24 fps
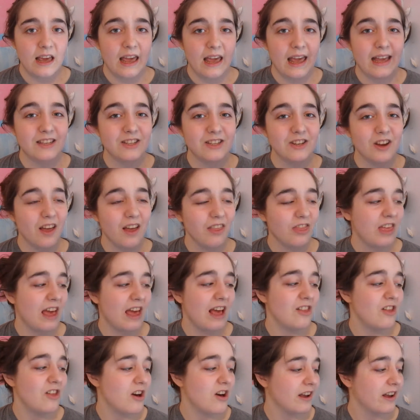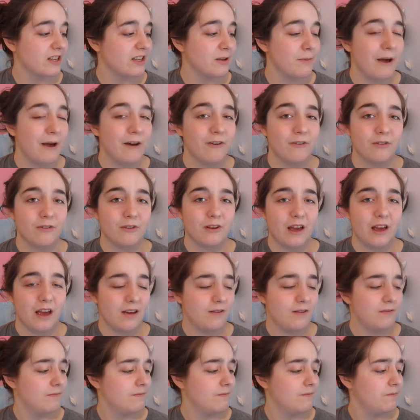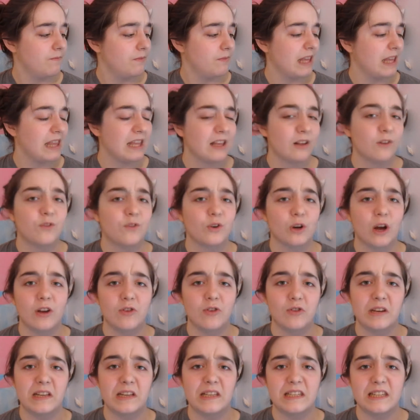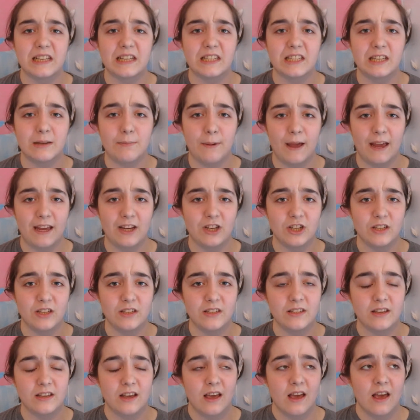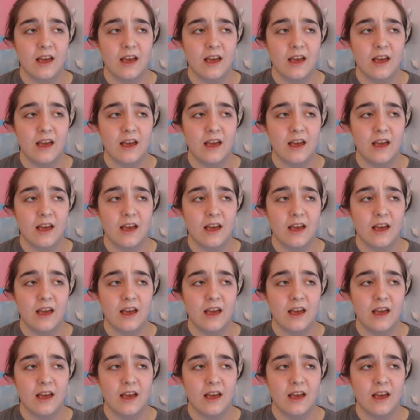It's not that long. It's about, I think it's 460 pages.